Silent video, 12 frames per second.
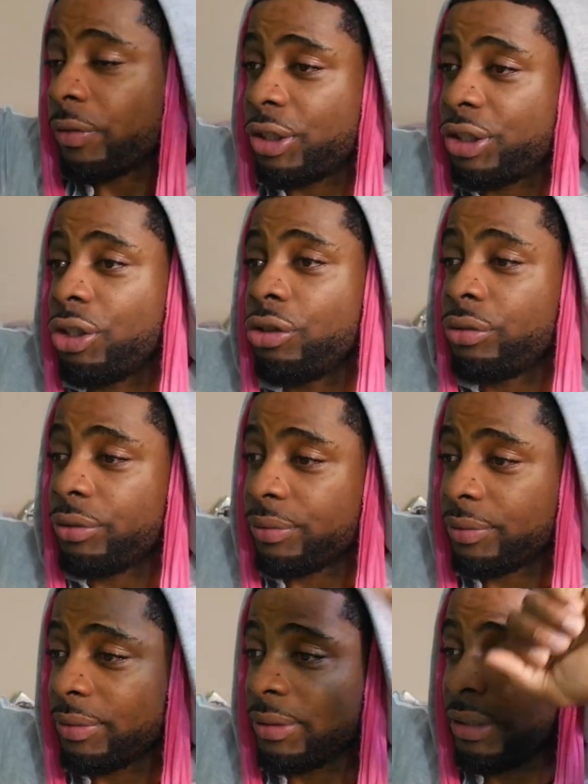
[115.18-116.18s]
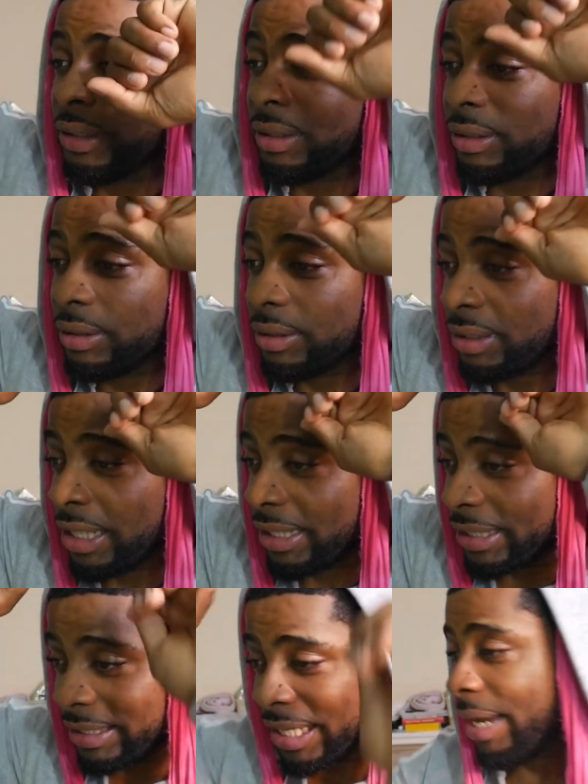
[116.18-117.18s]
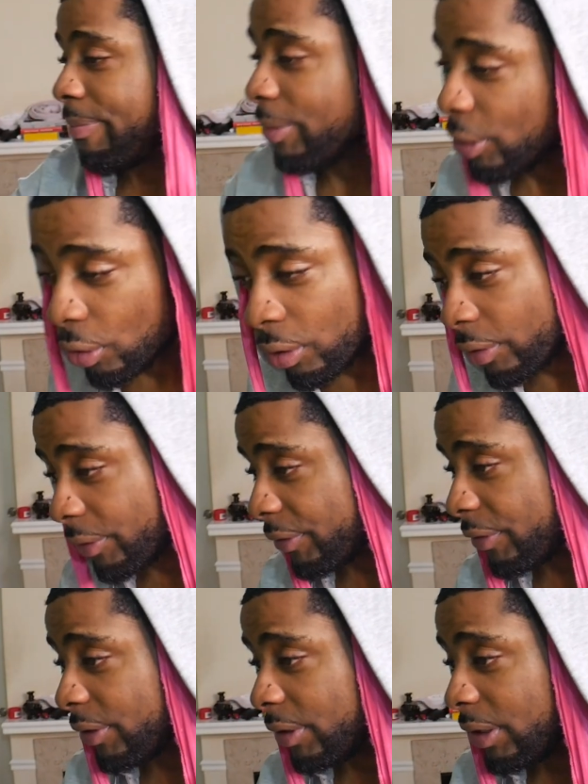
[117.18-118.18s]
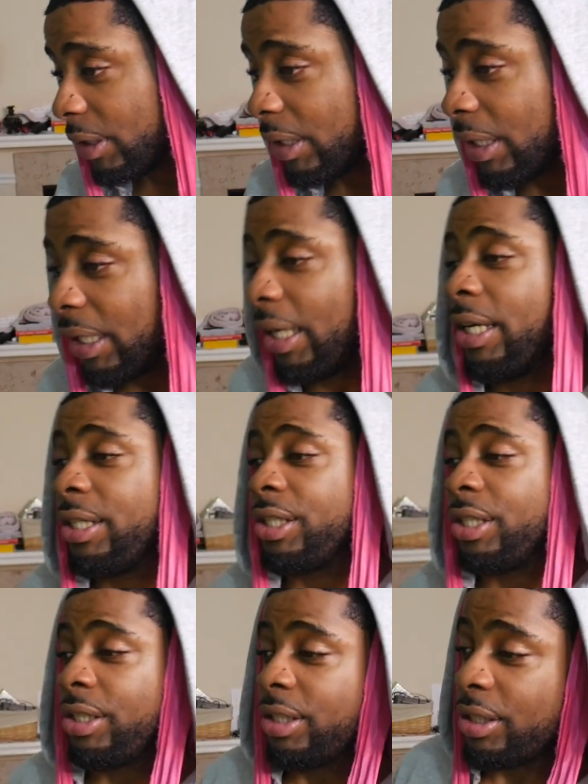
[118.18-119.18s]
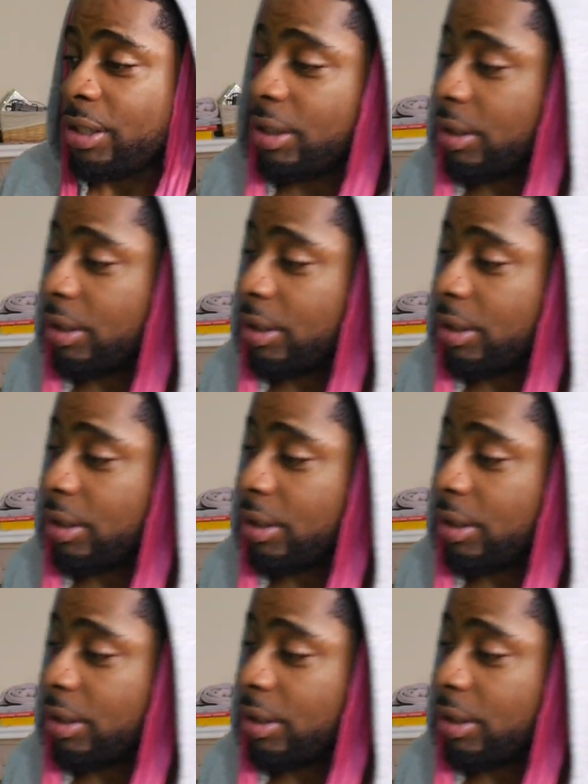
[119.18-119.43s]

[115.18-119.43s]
the shirt, take the diaper off, and just